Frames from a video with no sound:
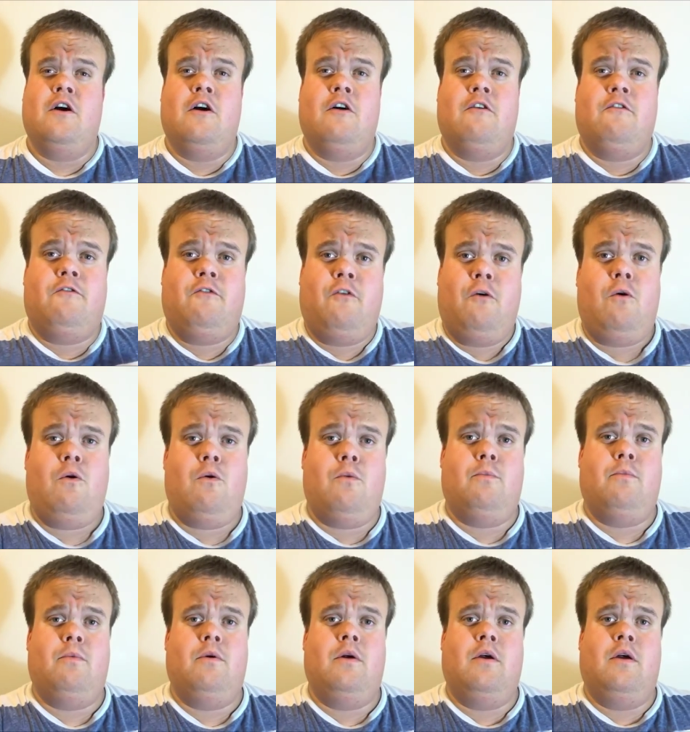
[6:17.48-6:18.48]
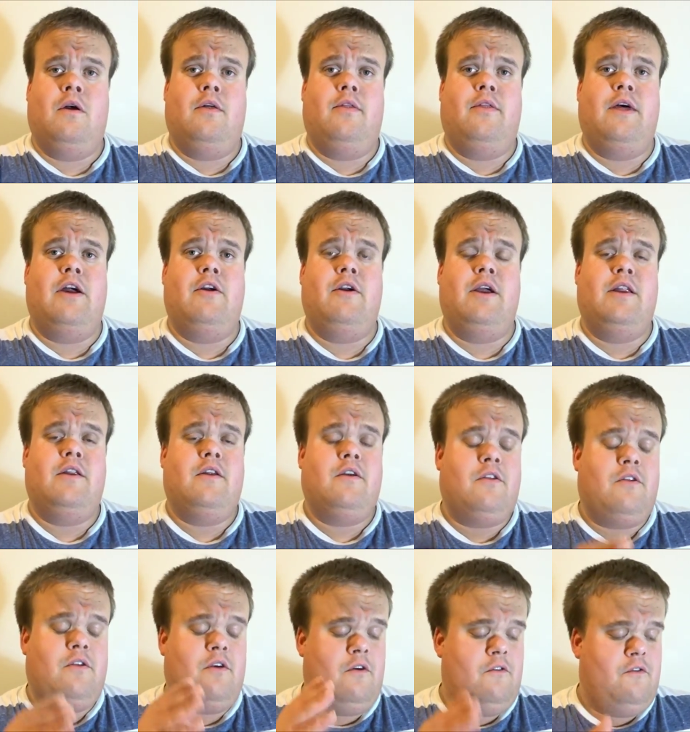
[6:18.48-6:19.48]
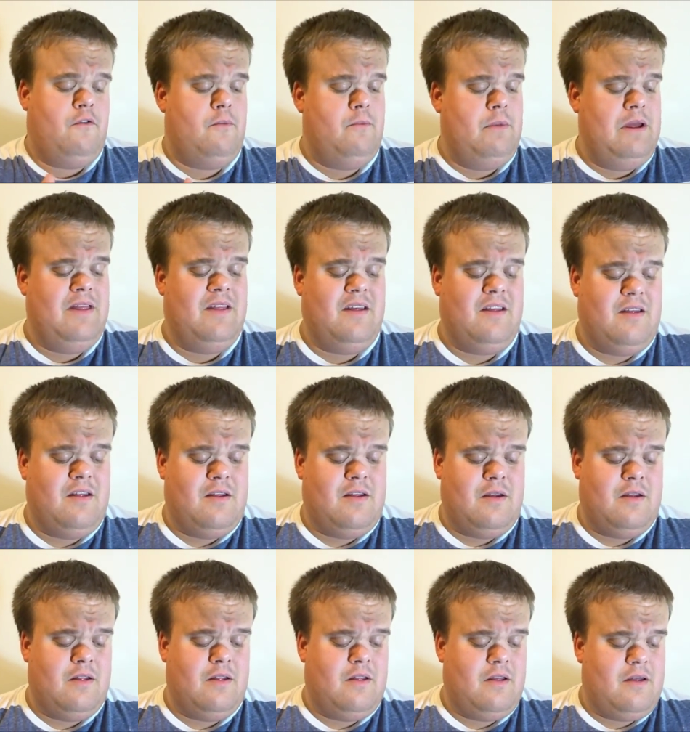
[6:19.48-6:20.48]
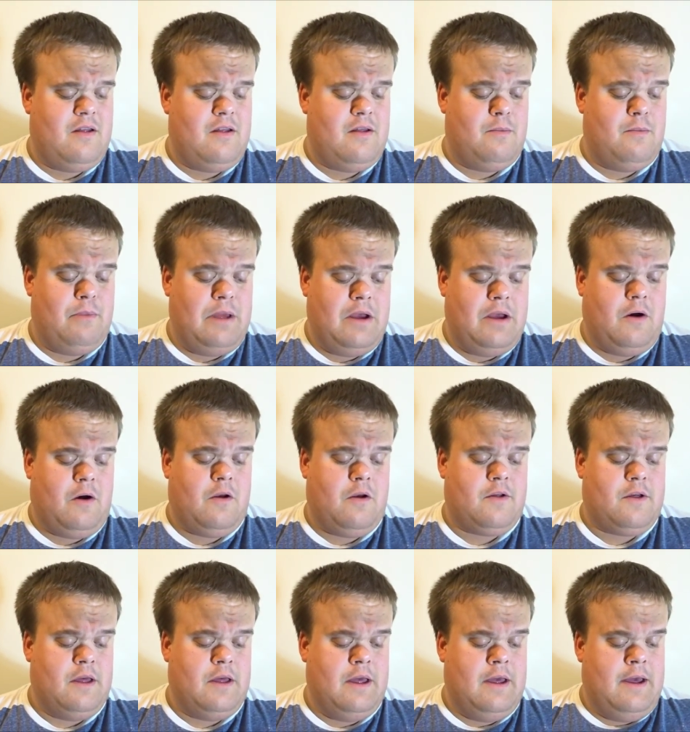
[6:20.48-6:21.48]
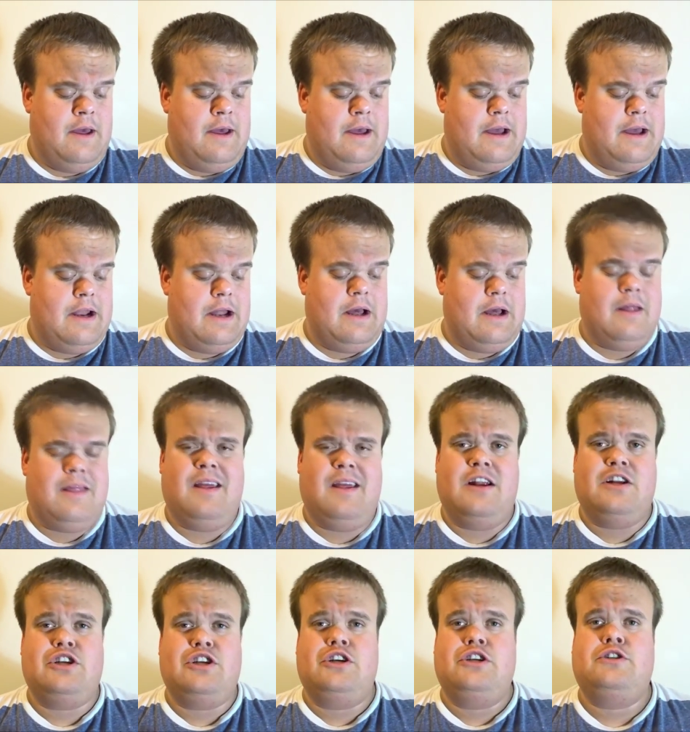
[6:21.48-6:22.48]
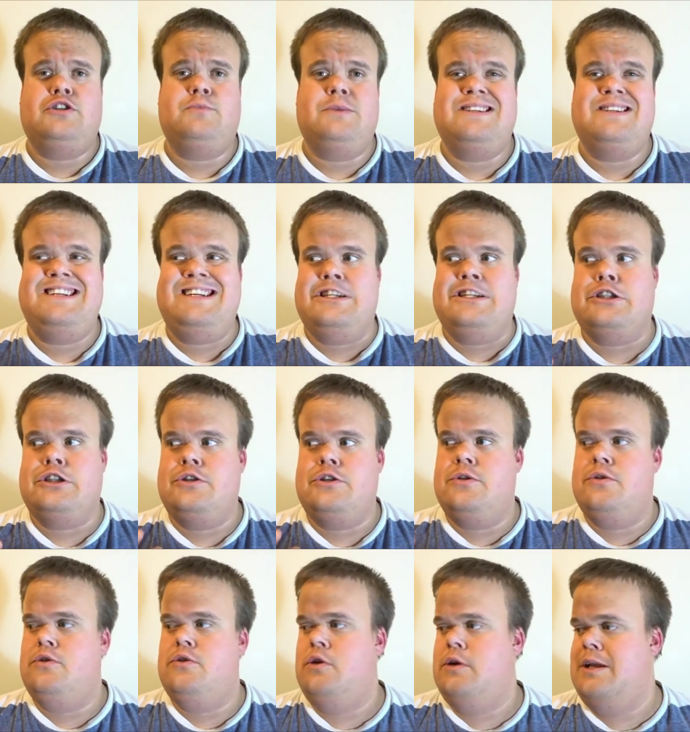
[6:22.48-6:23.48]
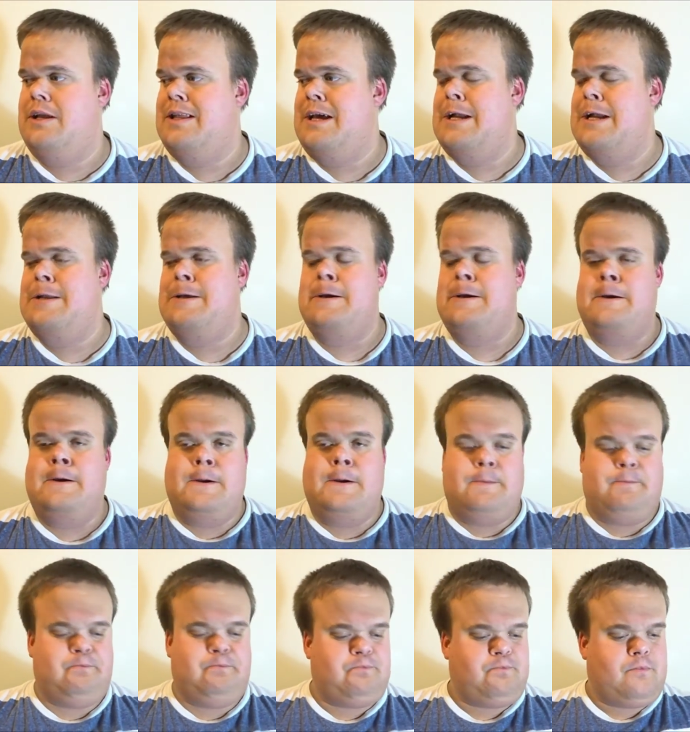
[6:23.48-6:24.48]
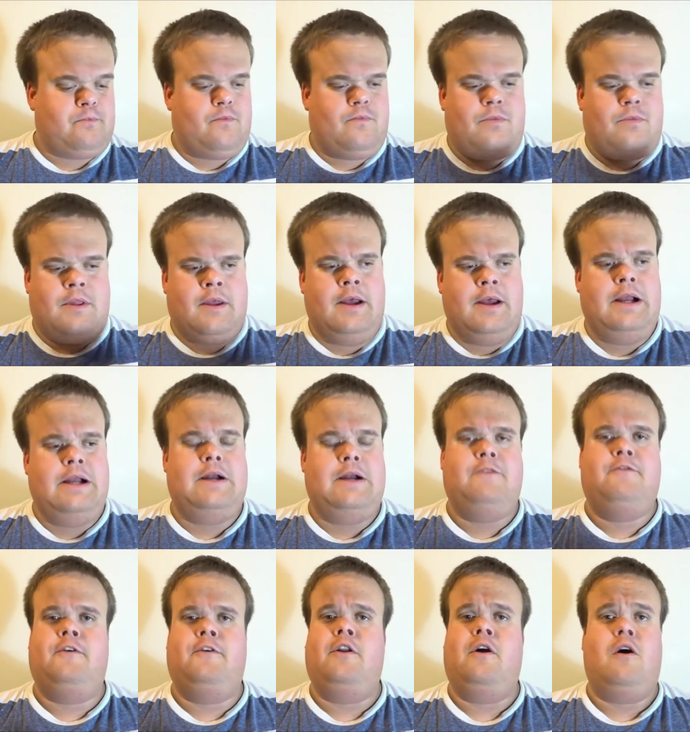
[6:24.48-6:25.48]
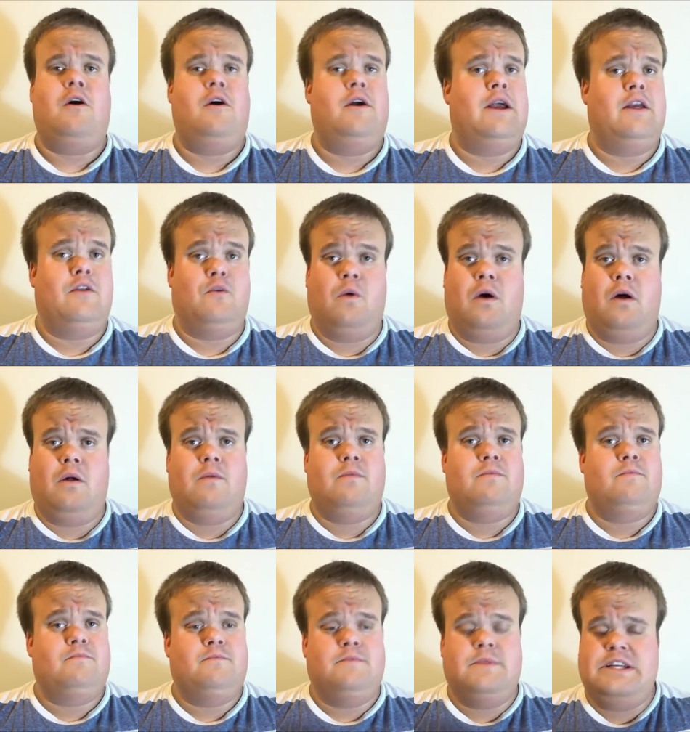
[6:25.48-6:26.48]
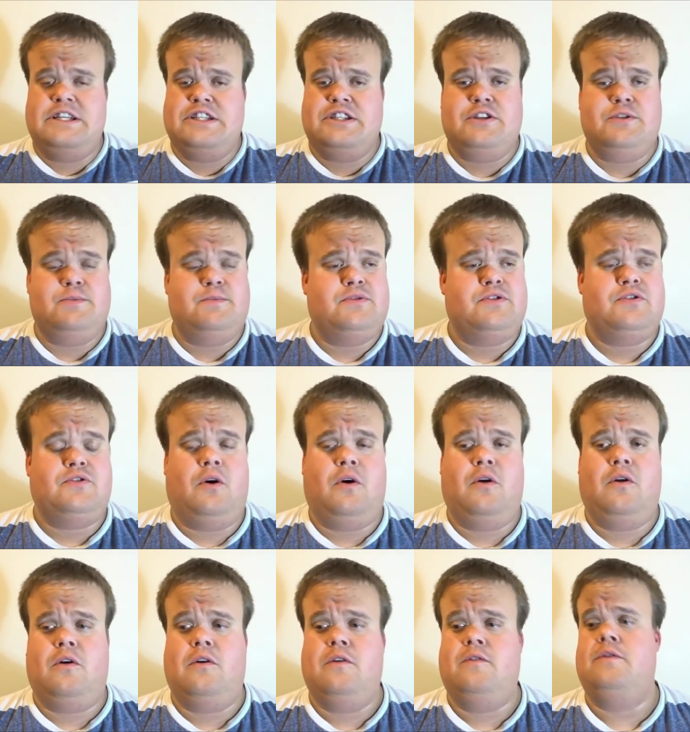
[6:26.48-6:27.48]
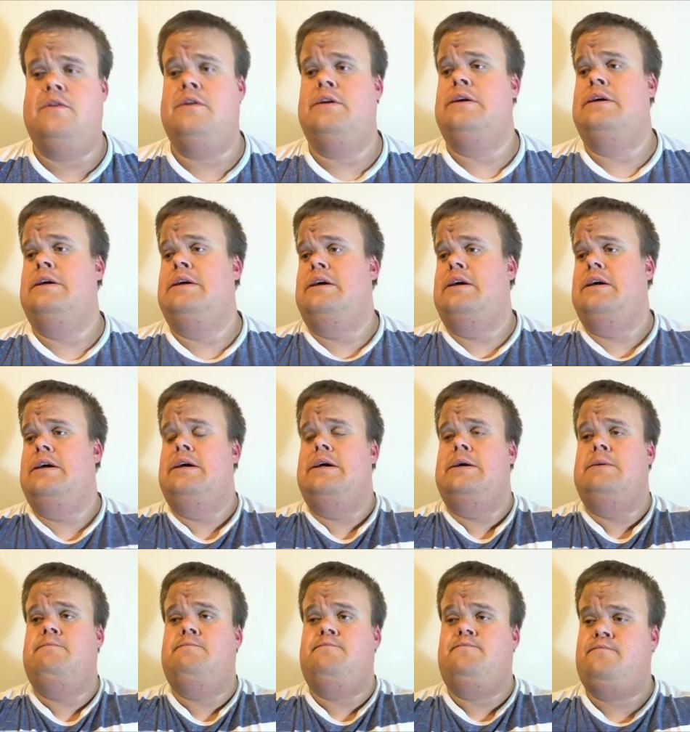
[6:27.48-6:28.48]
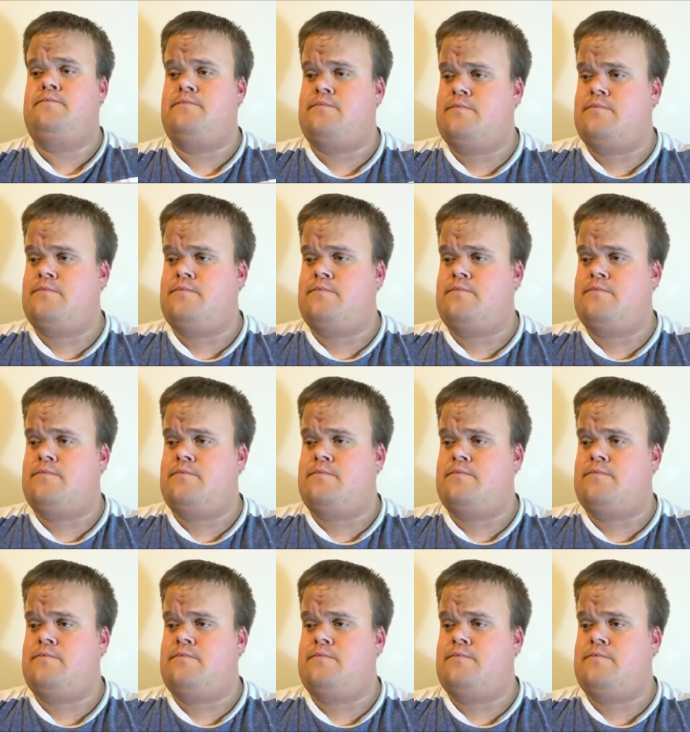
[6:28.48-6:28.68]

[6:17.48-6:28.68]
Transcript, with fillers: form they're in. So for me, this is a this is a big ask, and I think Joe Smith needs to look at that. Uh, for long as well needs to start on, um,